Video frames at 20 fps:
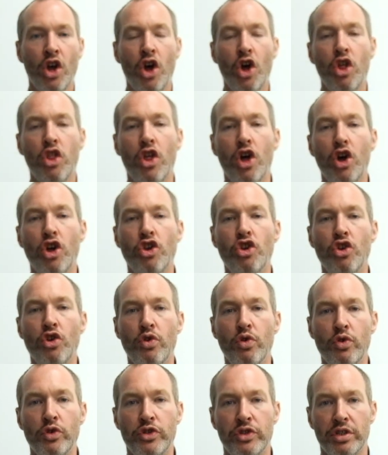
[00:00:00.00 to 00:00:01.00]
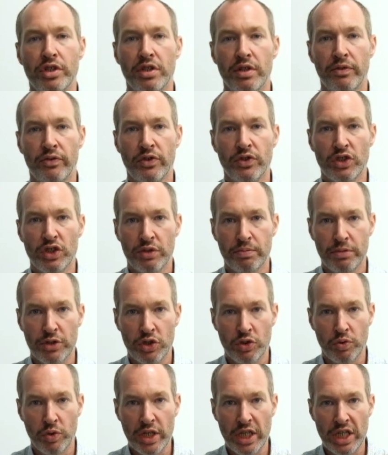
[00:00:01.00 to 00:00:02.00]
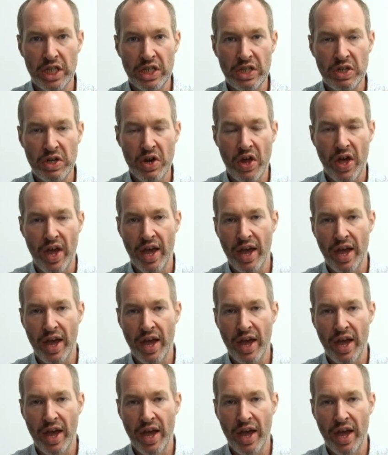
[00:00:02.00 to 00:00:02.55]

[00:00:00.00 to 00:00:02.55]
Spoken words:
that knows the difference between